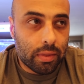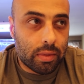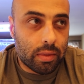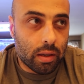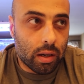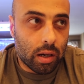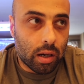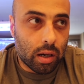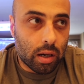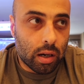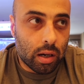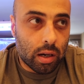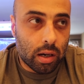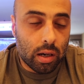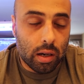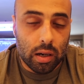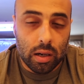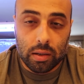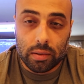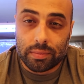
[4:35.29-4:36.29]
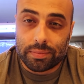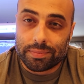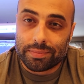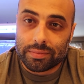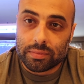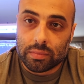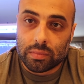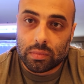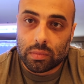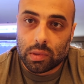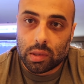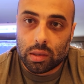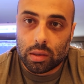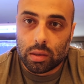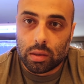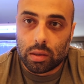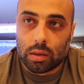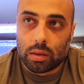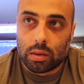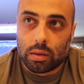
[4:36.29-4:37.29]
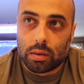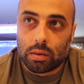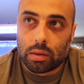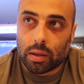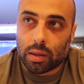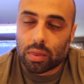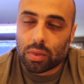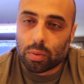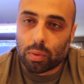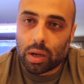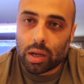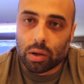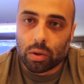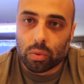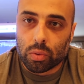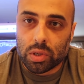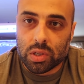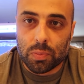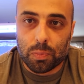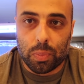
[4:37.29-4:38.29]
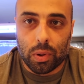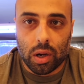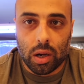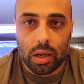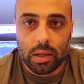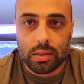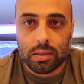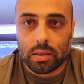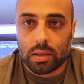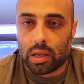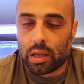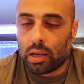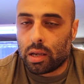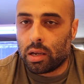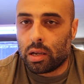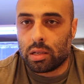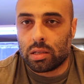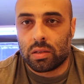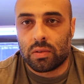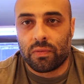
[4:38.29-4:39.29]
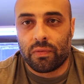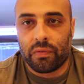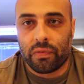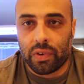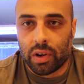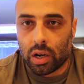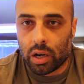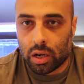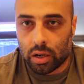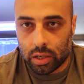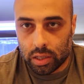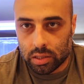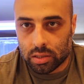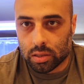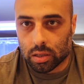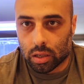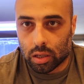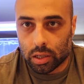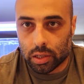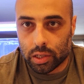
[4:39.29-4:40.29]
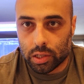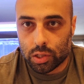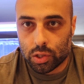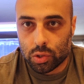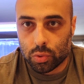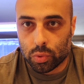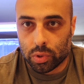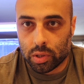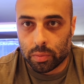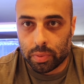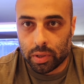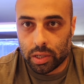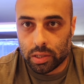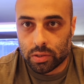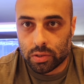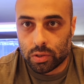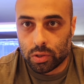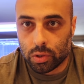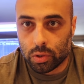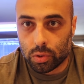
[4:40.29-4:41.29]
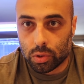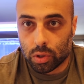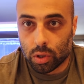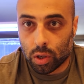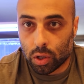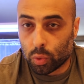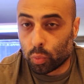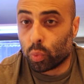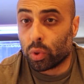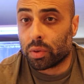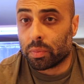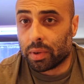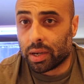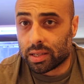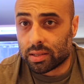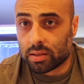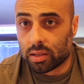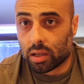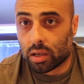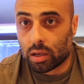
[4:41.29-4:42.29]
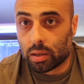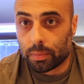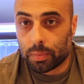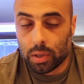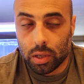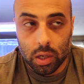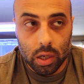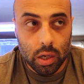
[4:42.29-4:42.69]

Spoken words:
The throttle response is very sluggish with the base tune with my setup.